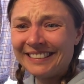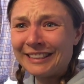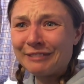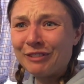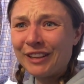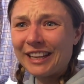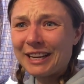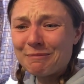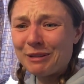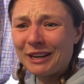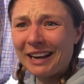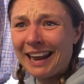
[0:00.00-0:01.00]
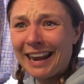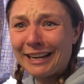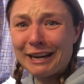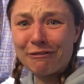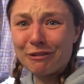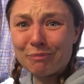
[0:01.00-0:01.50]
feel like I'm looking at a
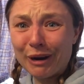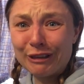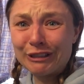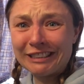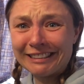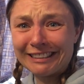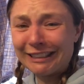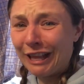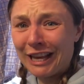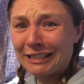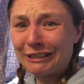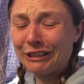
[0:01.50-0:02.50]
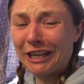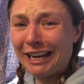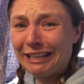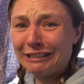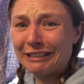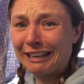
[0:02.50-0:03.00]
different person. A lot has
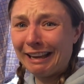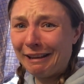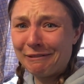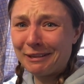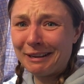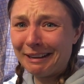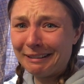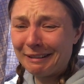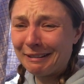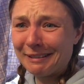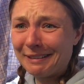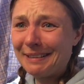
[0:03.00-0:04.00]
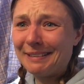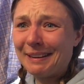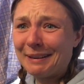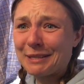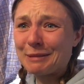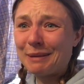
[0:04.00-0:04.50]
changed, and I haven't gotten all the
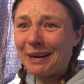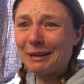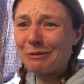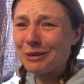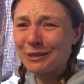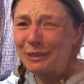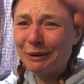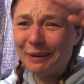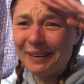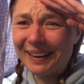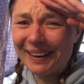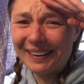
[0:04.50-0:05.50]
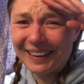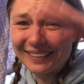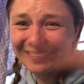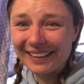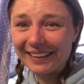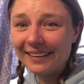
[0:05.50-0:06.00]
details about it. What's going on
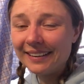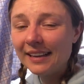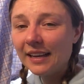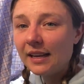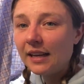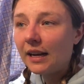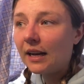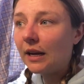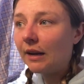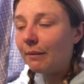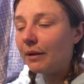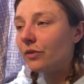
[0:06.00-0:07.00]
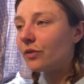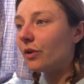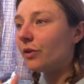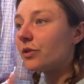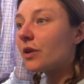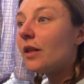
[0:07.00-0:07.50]
out there? Um, and so
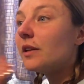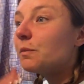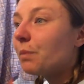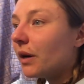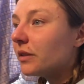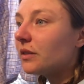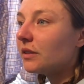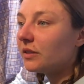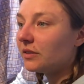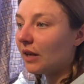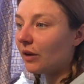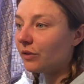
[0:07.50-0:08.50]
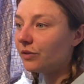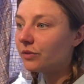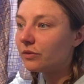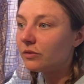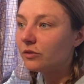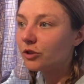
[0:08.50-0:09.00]
there's all these parts of the self,
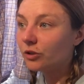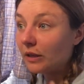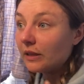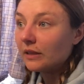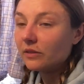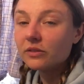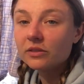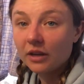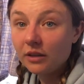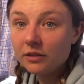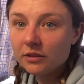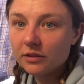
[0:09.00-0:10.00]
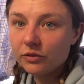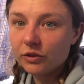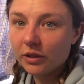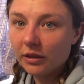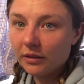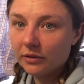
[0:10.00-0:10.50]
trillions, hundreds of
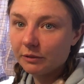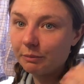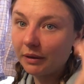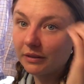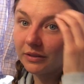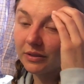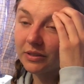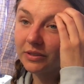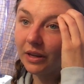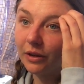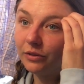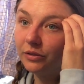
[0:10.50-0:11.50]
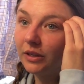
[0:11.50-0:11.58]
trillions of parts of the self,